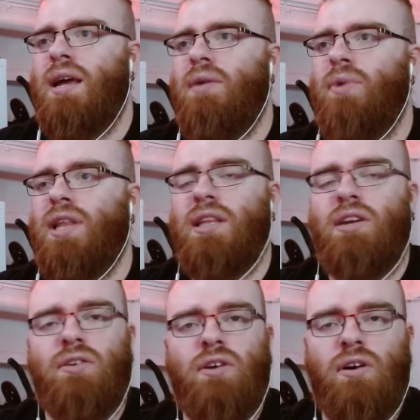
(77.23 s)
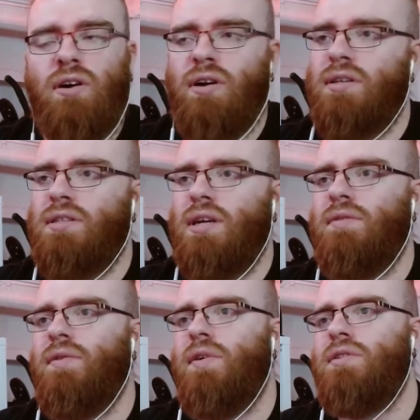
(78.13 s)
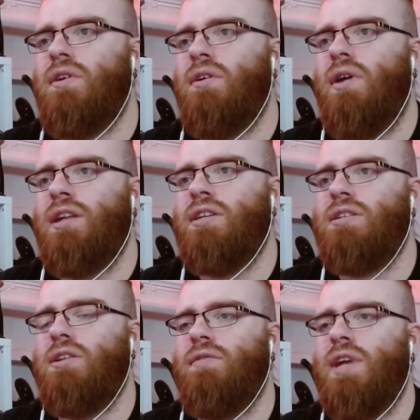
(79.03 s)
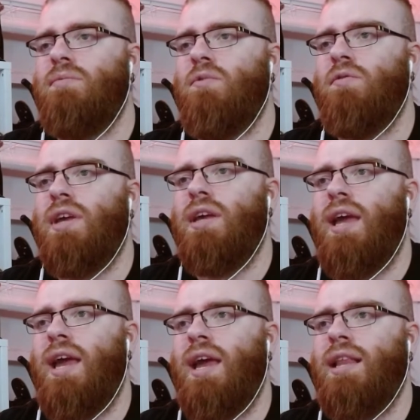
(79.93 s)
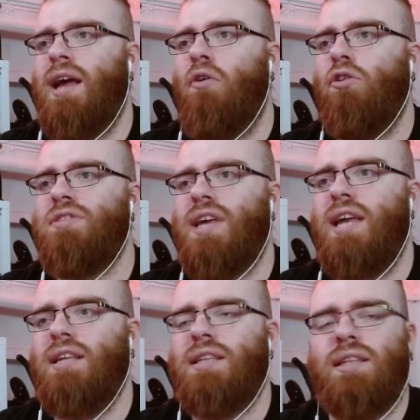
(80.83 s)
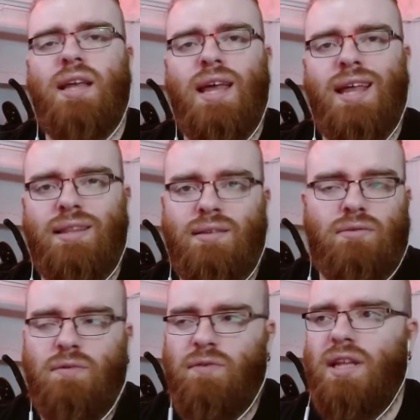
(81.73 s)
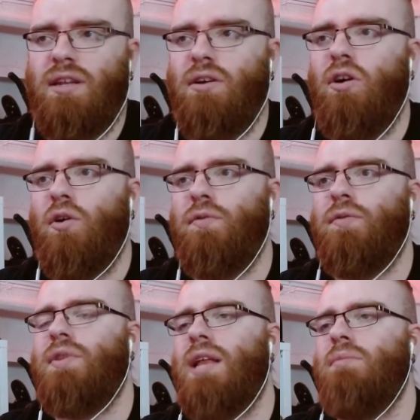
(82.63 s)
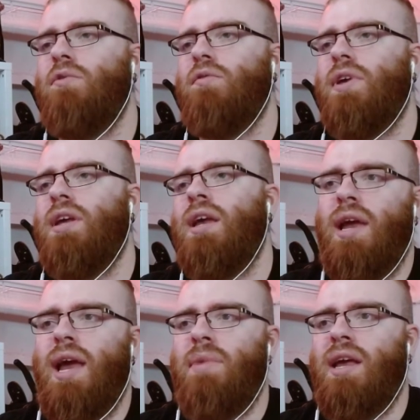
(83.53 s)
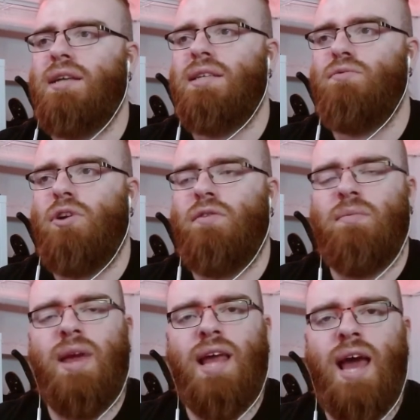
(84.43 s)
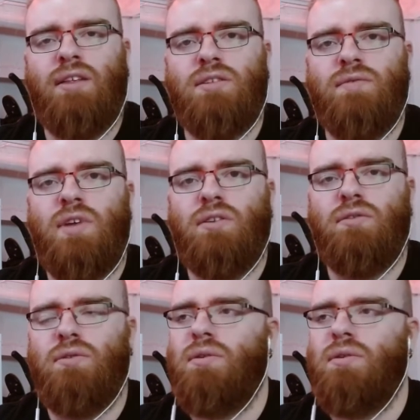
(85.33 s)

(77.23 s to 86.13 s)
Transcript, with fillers: with Leonard and stuff. So I just love that movie, and I always hated you know the villain of that movie. And because he's one of the main actors of Doctor